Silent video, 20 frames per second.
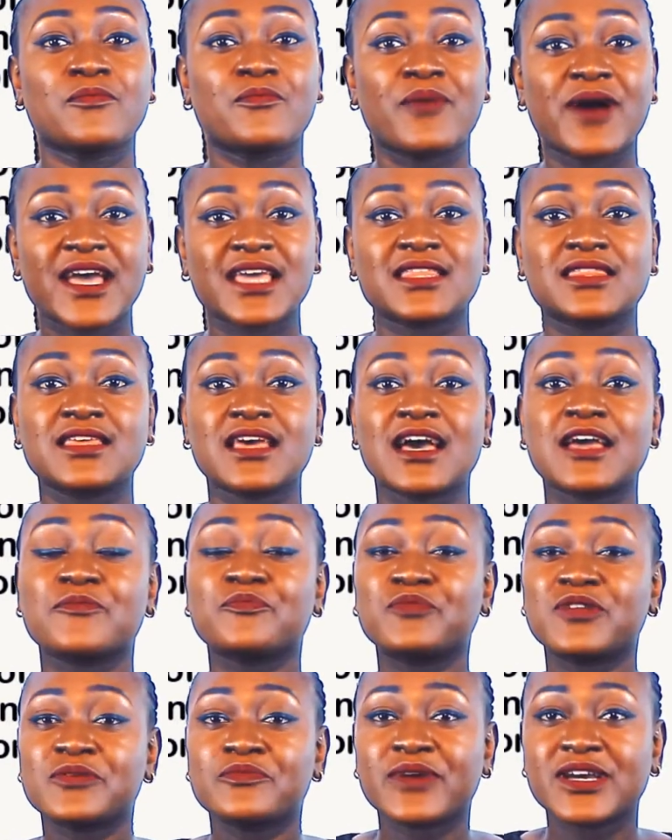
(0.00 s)
by their
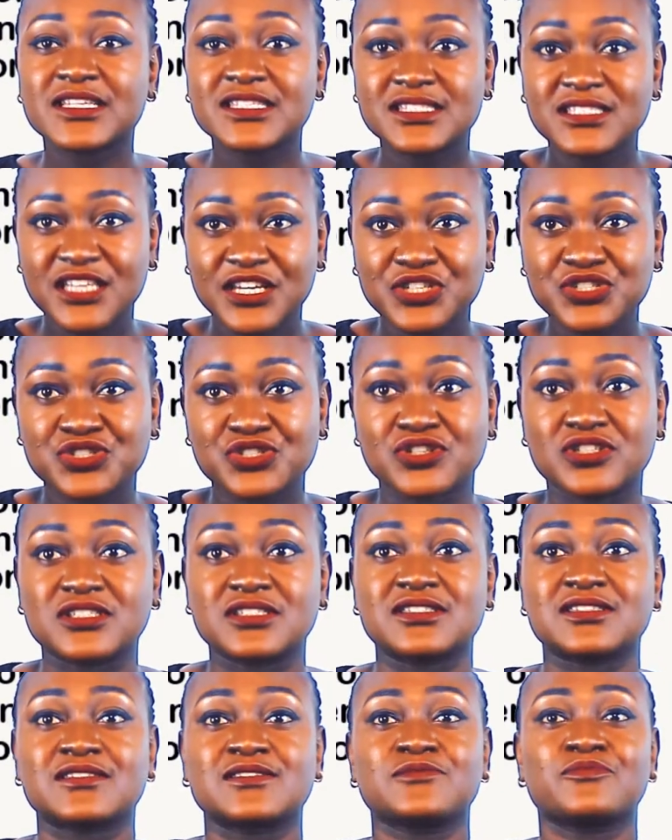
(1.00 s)

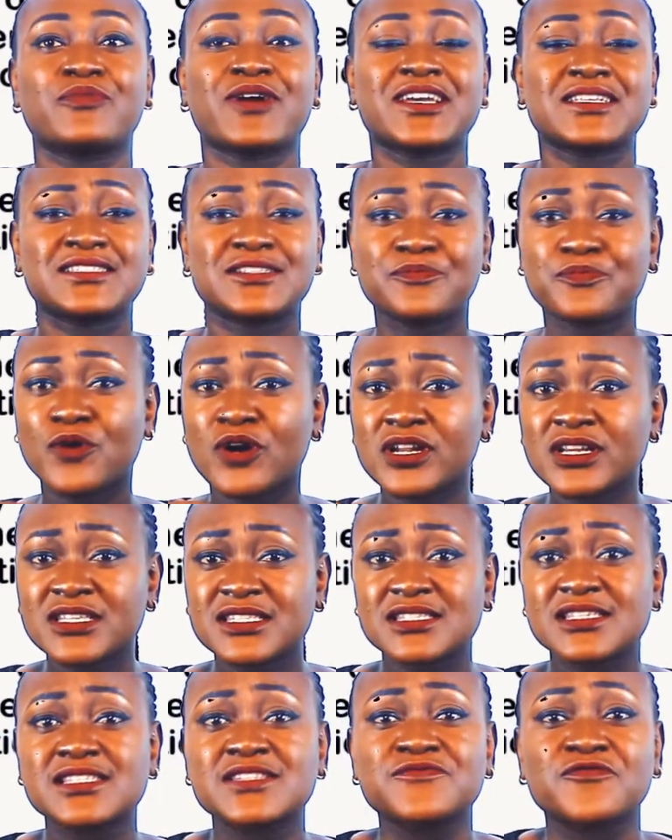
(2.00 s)
implementations, by the
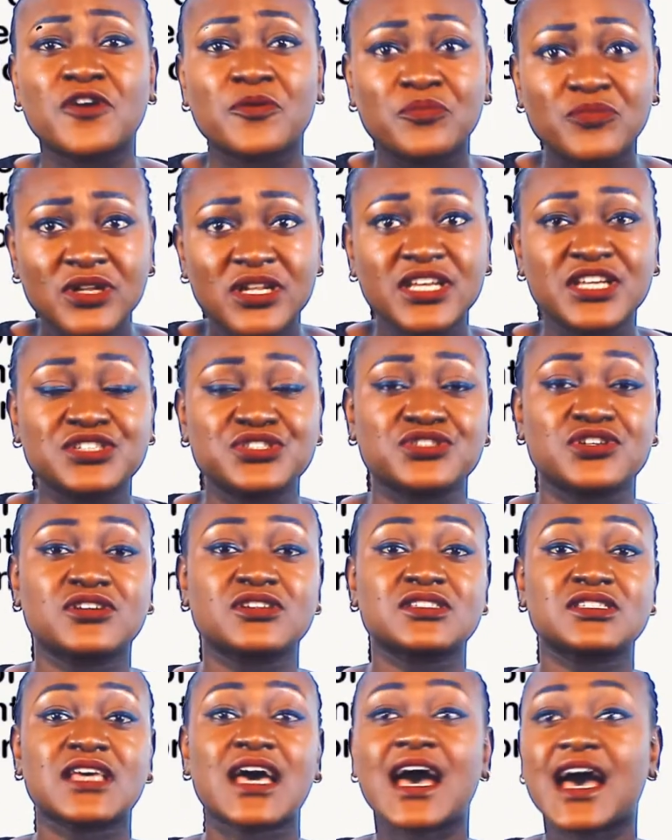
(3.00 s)
policies,
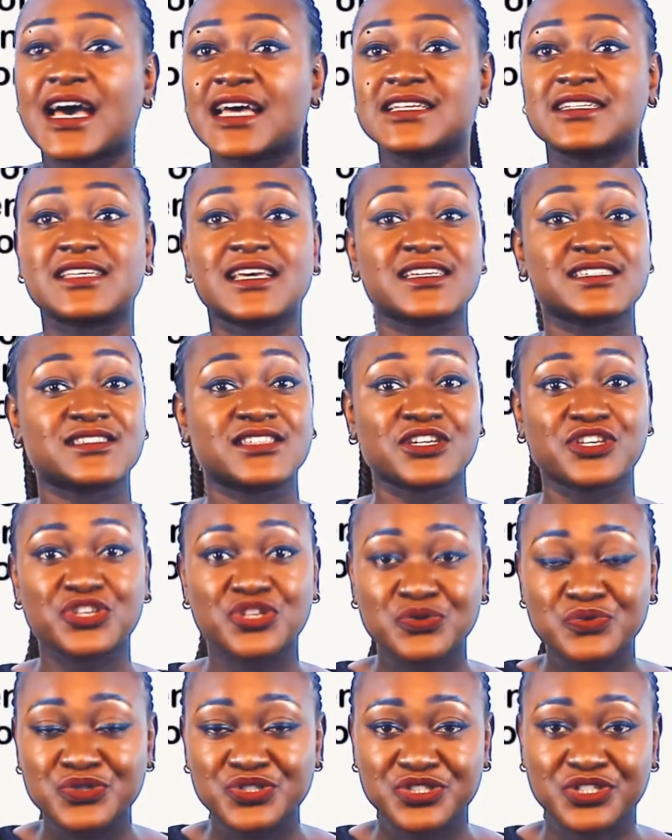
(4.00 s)
formulations, and
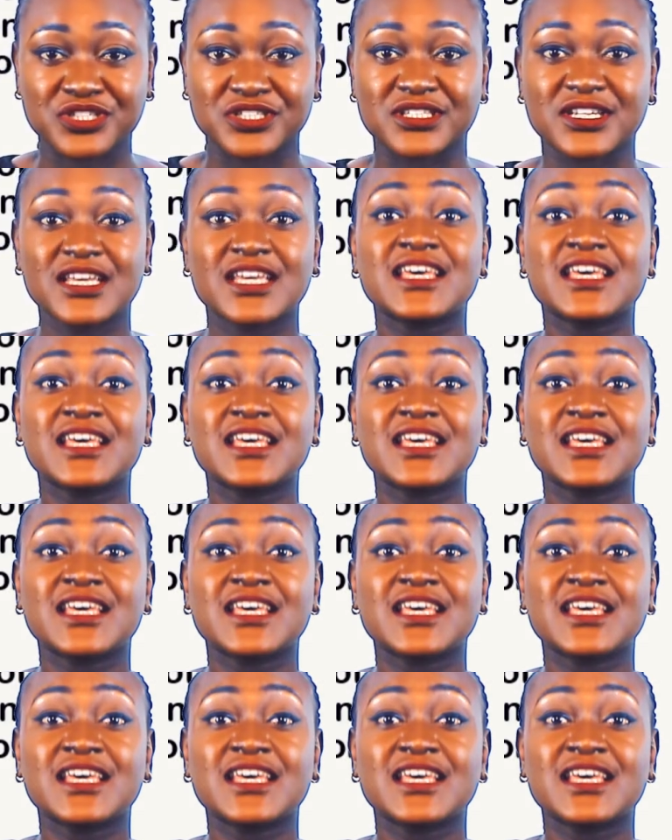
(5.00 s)
execution,